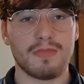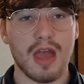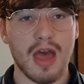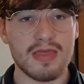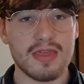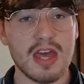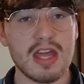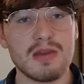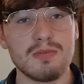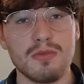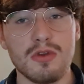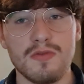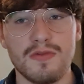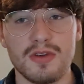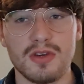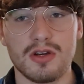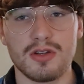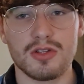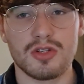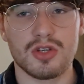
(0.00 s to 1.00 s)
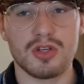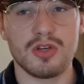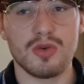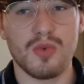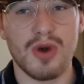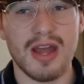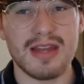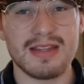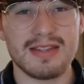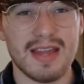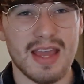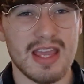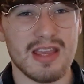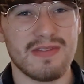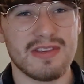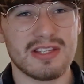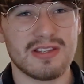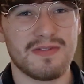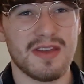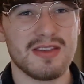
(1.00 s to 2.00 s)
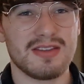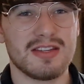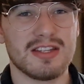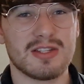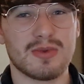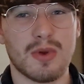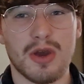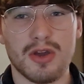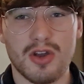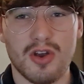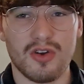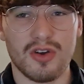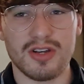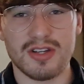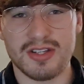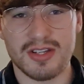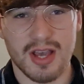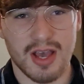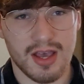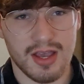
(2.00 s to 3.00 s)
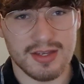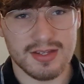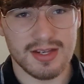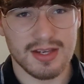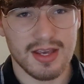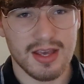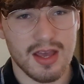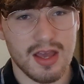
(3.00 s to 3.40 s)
And then moving on to where Davies fits into our current side.